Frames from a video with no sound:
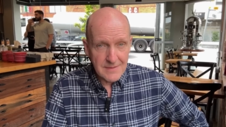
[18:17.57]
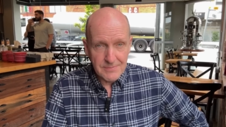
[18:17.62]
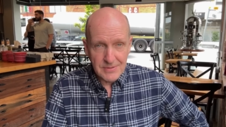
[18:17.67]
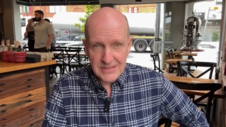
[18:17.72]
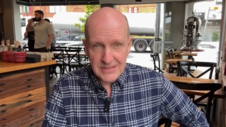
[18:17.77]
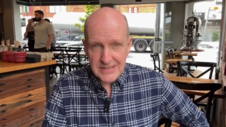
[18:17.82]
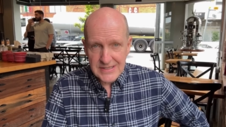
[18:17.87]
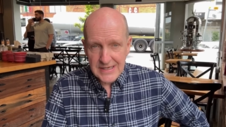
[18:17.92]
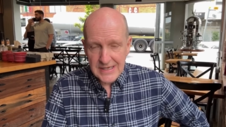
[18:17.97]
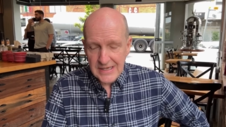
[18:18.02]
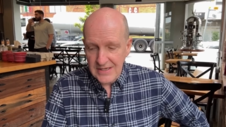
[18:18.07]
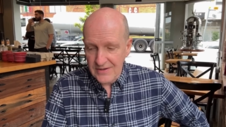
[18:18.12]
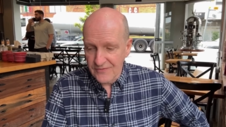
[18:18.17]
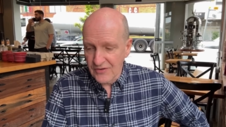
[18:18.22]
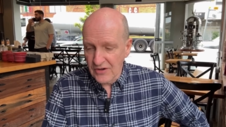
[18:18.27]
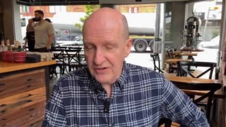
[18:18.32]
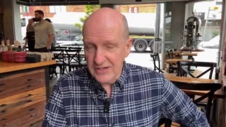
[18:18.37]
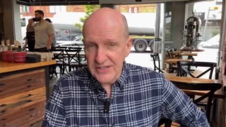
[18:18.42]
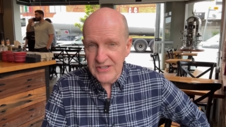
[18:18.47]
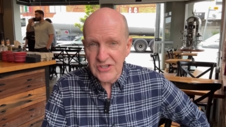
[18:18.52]
But a
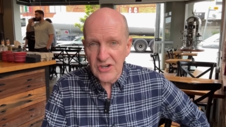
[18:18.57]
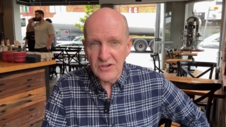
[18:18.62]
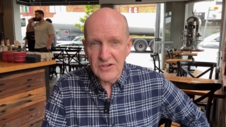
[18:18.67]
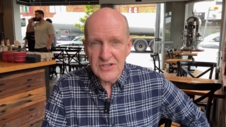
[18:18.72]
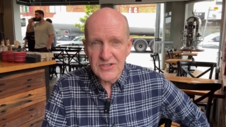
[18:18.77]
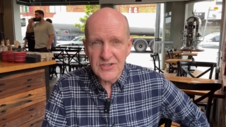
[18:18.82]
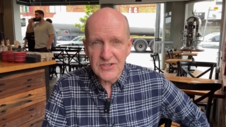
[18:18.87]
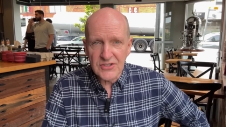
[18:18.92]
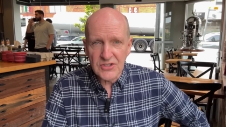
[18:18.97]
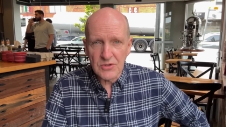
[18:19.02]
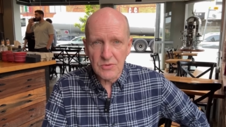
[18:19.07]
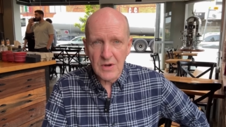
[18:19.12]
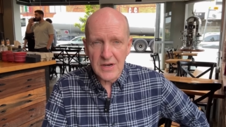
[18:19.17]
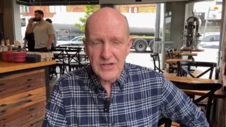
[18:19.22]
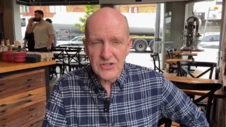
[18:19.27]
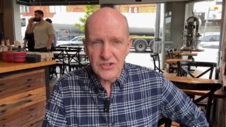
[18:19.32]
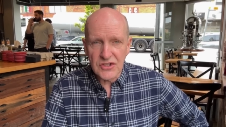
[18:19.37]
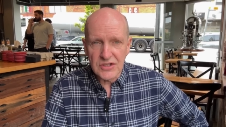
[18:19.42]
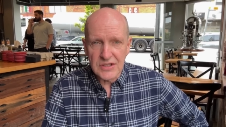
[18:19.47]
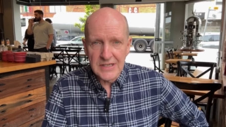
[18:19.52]
very sorry
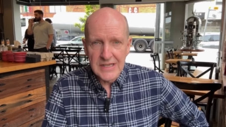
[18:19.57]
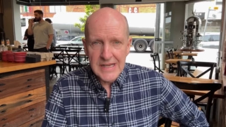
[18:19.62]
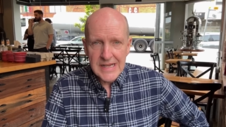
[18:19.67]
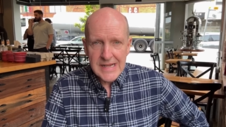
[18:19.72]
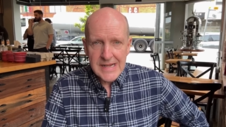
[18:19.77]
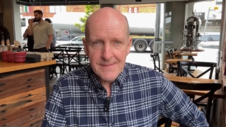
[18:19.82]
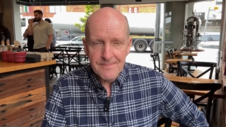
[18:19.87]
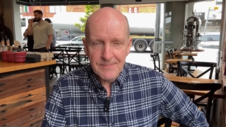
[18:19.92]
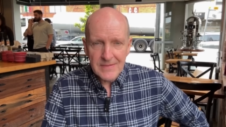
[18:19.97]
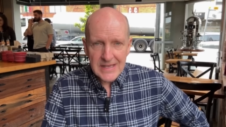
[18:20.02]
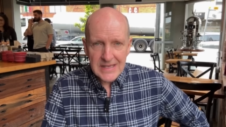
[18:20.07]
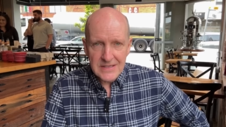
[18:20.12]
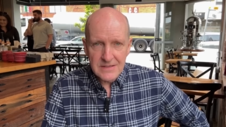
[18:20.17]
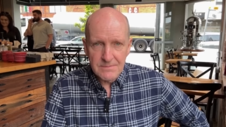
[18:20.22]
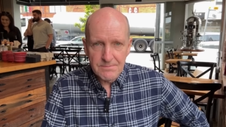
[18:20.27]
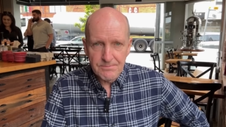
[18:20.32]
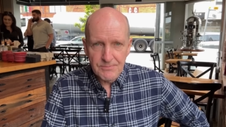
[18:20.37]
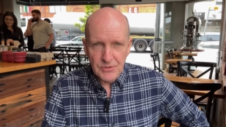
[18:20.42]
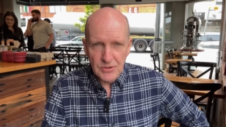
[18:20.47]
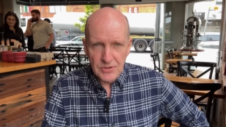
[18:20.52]
situation
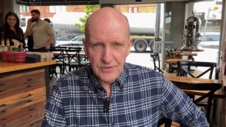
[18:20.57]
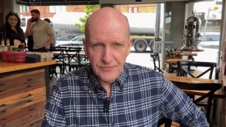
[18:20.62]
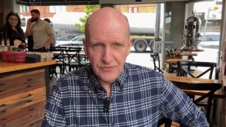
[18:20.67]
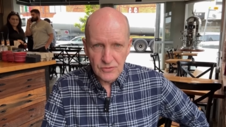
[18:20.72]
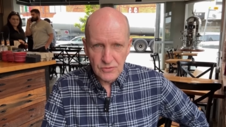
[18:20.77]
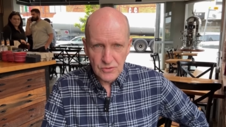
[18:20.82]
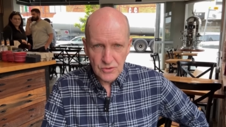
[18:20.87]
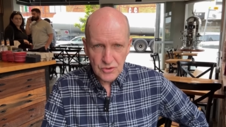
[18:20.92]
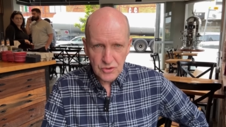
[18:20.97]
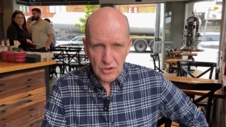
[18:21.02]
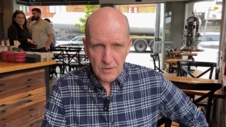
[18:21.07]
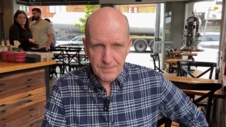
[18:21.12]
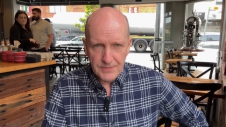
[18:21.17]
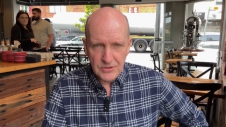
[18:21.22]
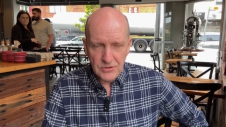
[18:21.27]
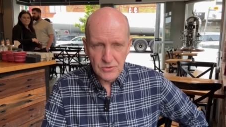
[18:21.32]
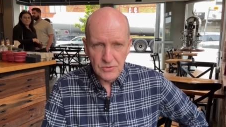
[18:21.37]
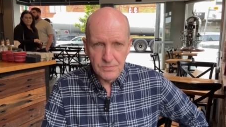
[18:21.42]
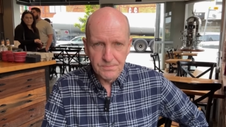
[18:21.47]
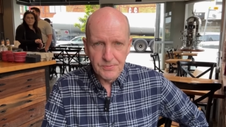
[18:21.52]
in beautiful
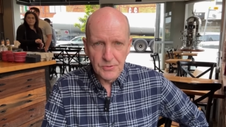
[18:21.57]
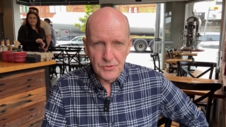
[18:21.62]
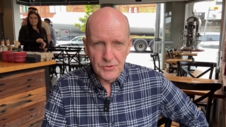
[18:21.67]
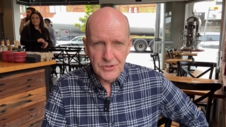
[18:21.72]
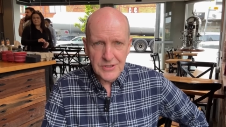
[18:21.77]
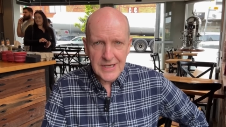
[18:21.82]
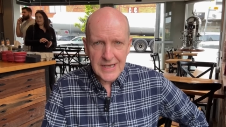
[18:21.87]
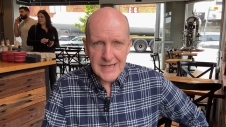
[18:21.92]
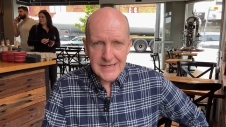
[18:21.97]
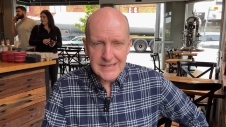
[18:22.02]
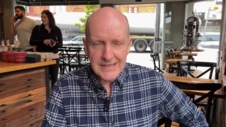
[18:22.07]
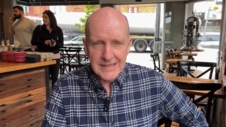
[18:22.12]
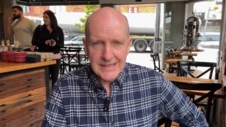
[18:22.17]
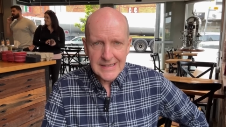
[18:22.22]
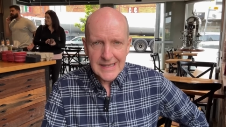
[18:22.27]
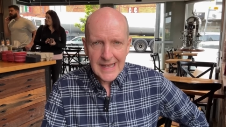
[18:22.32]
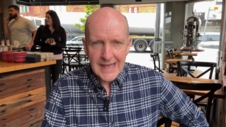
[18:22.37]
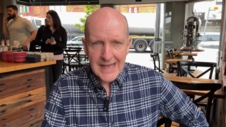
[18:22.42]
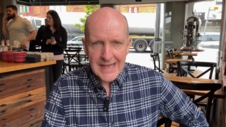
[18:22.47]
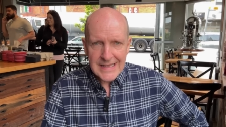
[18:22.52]
tropical Phuket
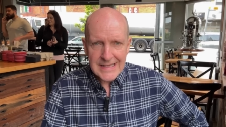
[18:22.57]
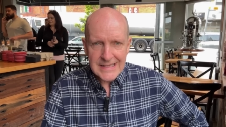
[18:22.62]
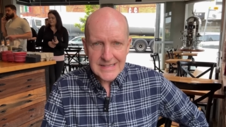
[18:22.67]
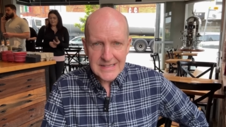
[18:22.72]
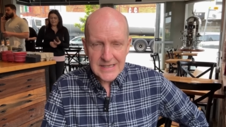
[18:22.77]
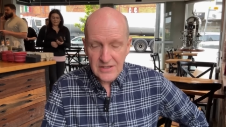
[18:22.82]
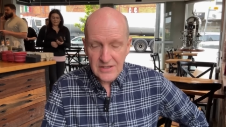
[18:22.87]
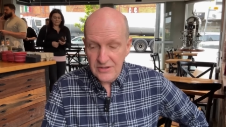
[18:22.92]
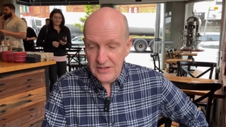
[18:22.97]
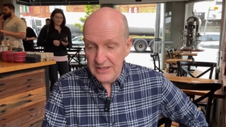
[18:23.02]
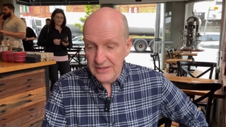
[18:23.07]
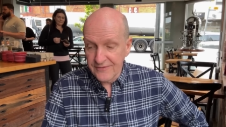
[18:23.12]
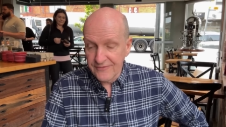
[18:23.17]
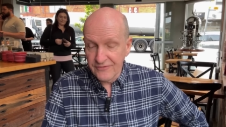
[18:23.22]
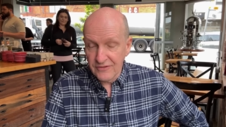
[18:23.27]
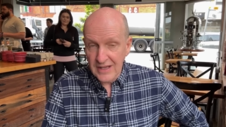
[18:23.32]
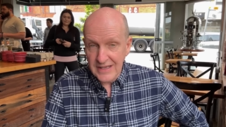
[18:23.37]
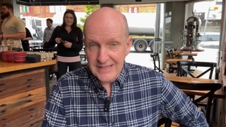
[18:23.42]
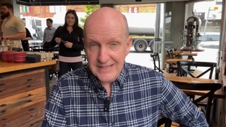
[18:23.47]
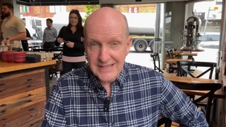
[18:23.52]
as the
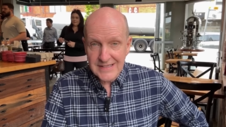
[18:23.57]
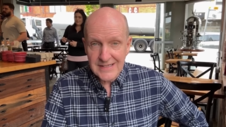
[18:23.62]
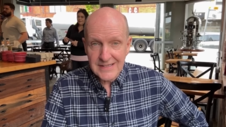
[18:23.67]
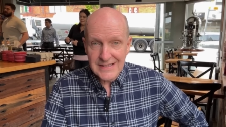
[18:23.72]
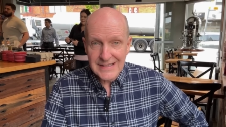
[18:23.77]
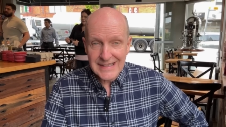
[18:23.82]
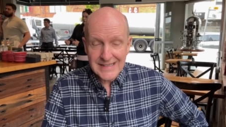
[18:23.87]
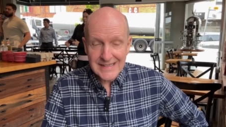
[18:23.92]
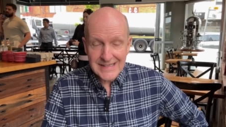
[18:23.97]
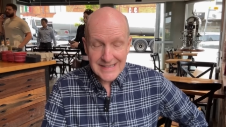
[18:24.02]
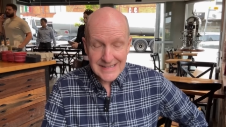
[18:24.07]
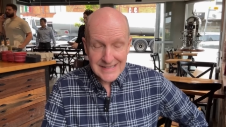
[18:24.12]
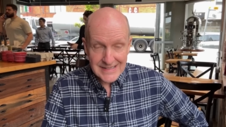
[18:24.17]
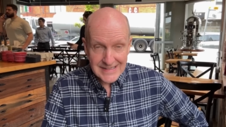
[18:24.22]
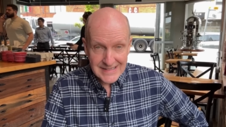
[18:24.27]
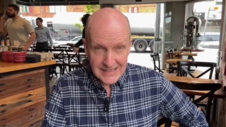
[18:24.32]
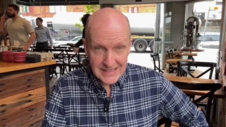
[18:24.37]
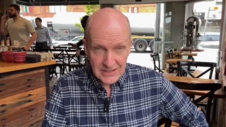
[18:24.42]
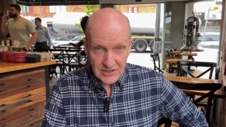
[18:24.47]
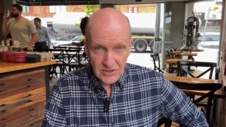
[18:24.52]
floods
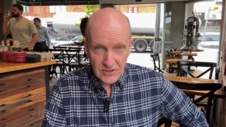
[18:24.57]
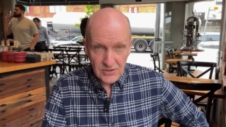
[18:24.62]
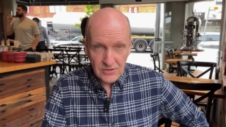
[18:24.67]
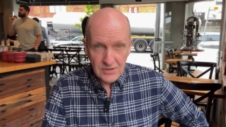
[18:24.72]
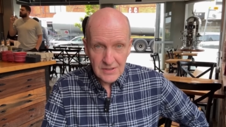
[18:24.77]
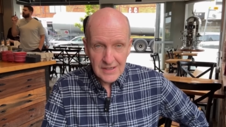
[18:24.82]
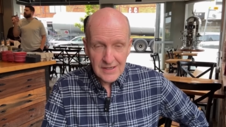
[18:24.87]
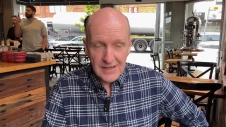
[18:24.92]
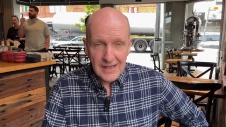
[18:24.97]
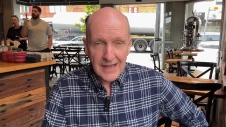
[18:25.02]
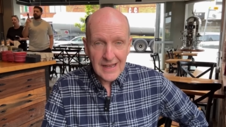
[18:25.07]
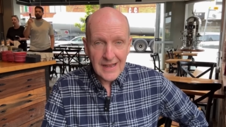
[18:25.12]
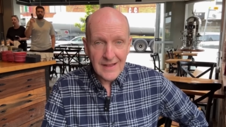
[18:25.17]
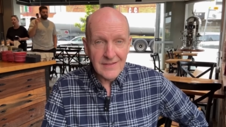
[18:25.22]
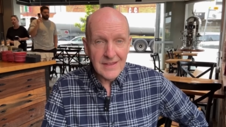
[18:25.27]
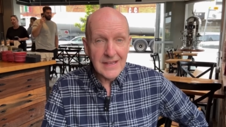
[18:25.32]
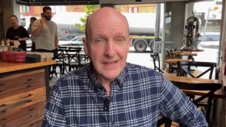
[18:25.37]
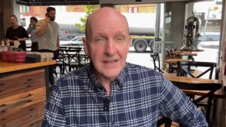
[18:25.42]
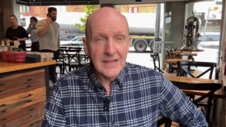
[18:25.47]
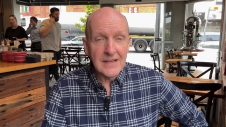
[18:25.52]
continue,
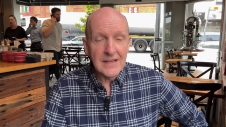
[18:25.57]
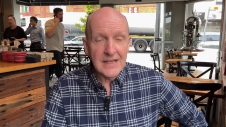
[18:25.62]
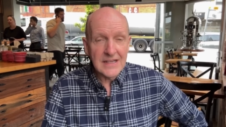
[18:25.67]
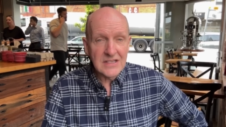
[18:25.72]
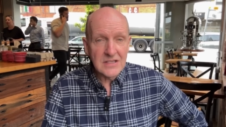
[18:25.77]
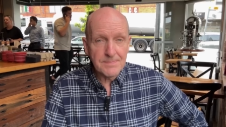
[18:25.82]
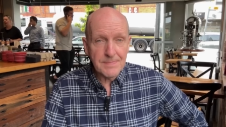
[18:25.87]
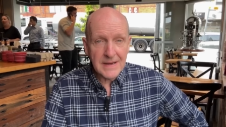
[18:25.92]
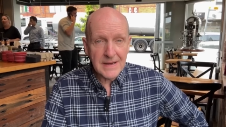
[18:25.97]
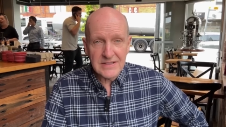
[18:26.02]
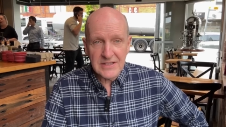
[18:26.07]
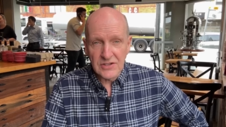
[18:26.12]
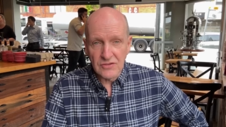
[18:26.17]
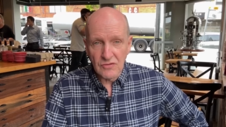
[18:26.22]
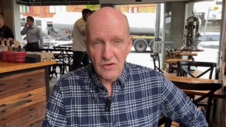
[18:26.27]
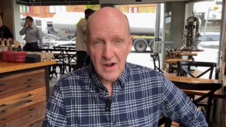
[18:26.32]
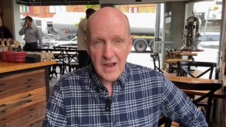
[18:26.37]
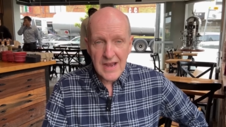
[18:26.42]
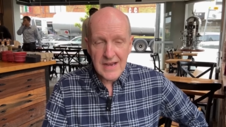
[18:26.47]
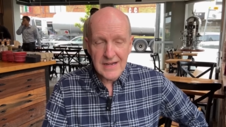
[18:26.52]
and they're expecting
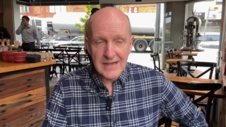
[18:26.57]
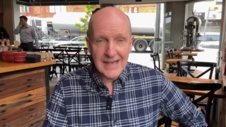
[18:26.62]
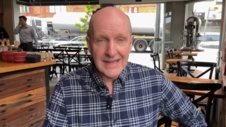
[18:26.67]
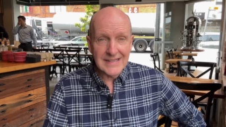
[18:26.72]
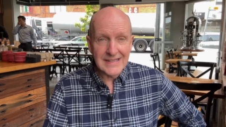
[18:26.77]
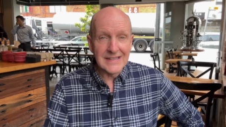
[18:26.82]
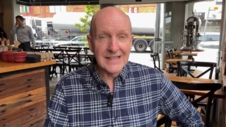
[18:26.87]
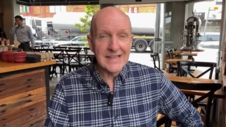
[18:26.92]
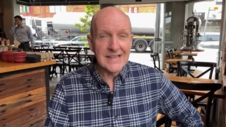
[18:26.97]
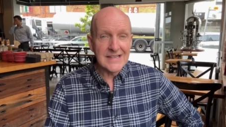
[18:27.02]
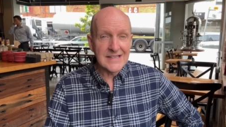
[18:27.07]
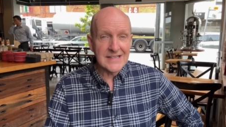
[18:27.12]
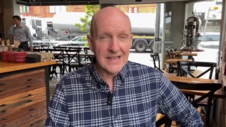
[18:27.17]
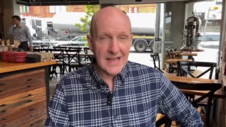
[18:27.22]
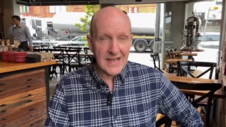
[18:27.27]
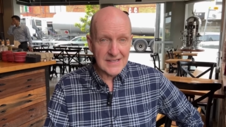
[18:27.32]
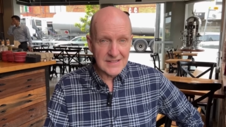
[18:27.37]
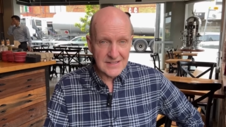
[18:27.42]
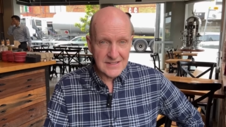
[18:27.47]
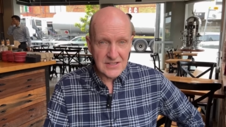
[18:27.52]
rain at least
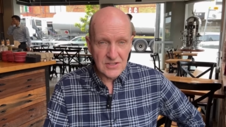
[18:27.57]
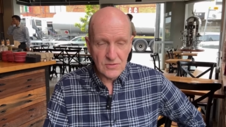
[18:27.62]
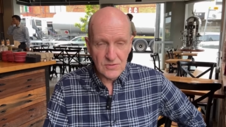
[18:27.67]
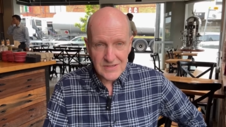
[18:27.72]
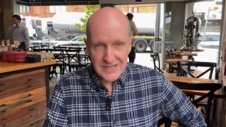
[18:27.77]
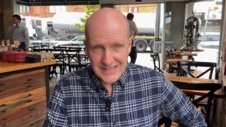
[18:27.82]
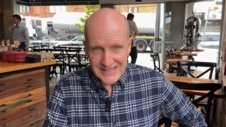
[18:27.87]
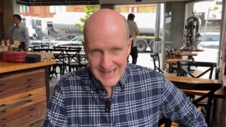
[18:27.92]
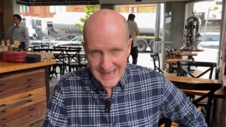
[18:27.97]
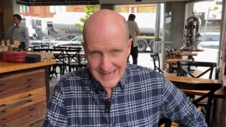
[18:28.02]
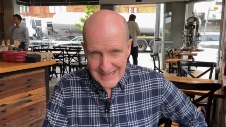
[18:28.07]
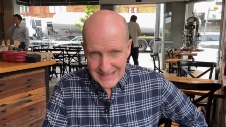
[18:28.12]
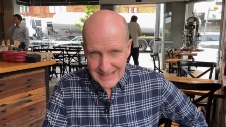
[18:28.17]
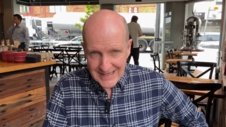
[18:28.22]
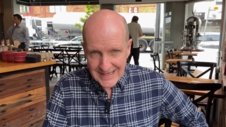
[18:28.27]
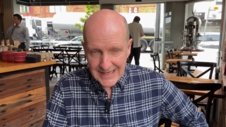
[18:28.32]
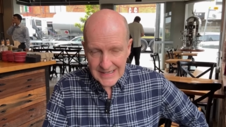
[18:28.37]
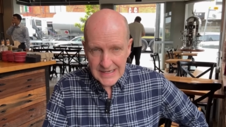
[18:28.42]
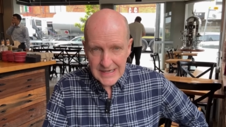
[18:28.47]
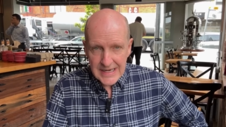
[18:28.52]
until
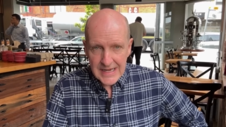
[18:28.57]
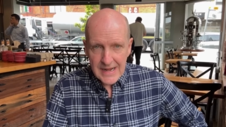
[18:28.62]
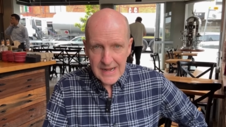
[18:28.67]
Saturday